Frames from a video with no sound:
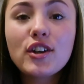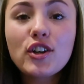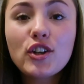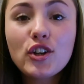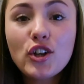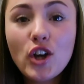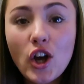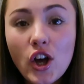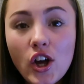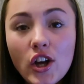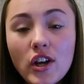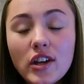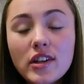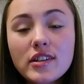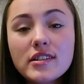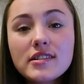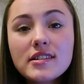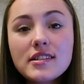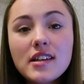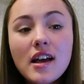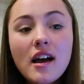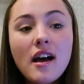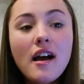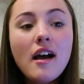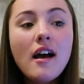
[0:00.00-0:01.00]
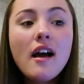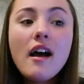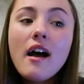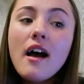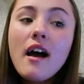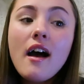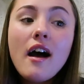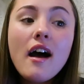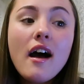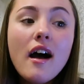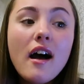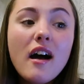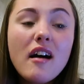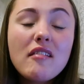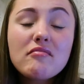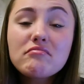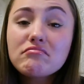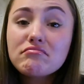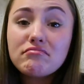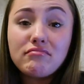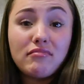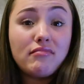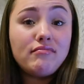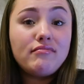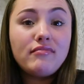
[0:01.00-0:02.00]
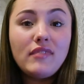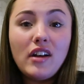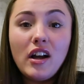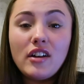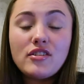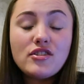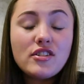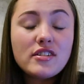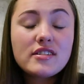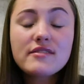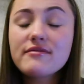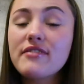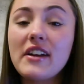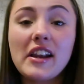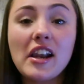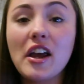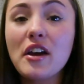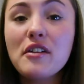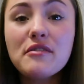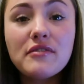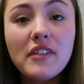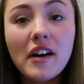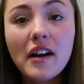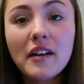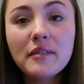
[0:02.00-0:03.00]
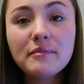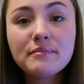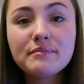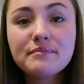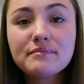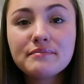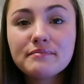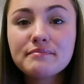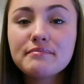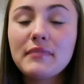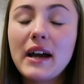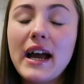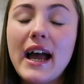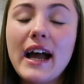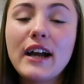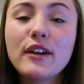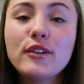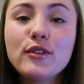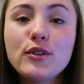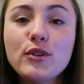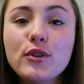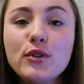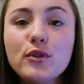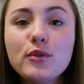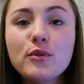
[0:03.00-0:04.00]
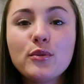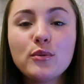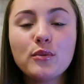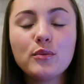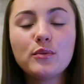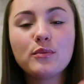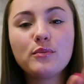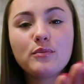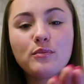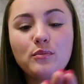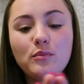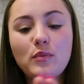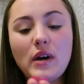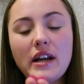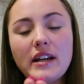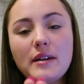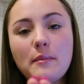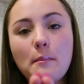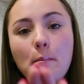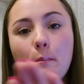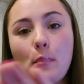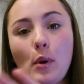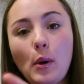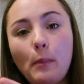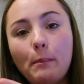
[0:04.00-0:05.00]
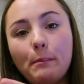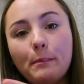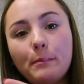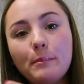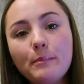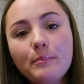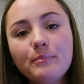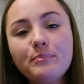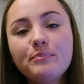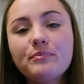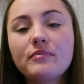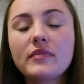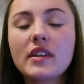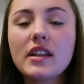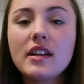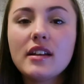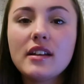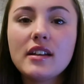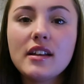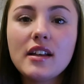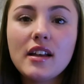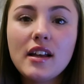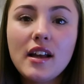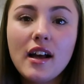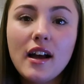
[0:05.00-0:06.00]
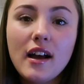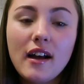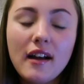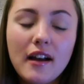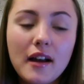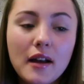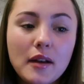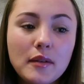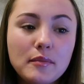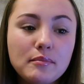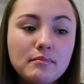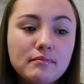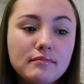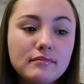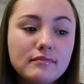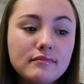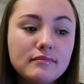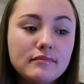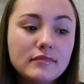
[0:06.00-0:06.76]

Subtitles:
Because I just fell over. My ankle went boop.